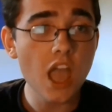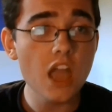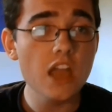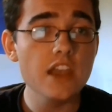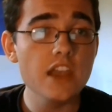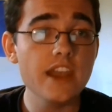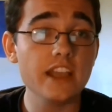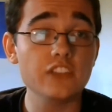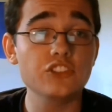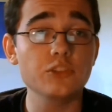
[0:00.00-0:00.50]

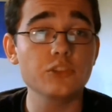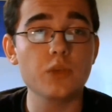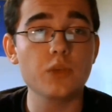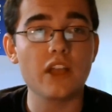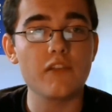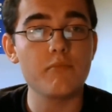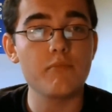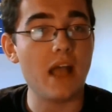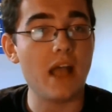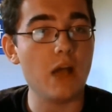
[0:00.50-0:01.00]
Next up, we
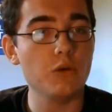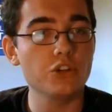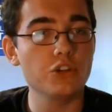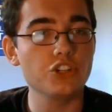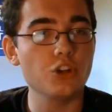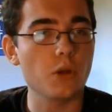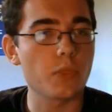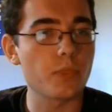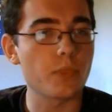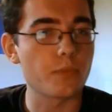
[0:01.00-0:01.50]
have Power
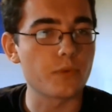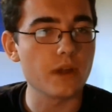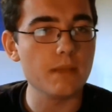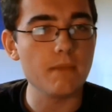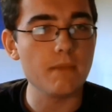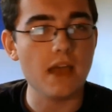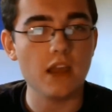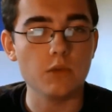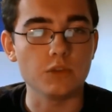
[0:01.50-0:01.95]
Shot, 3 mana,